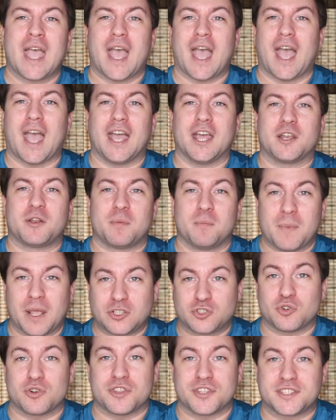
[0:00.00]
And make
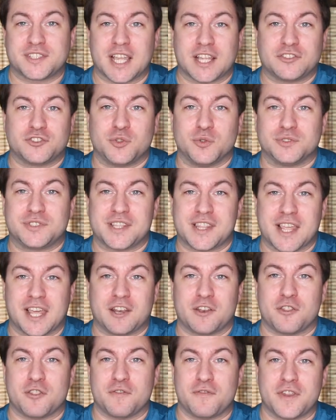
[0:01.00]
sure to stay tuned to the
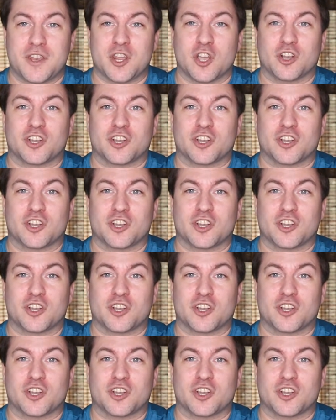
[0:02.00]
end of the video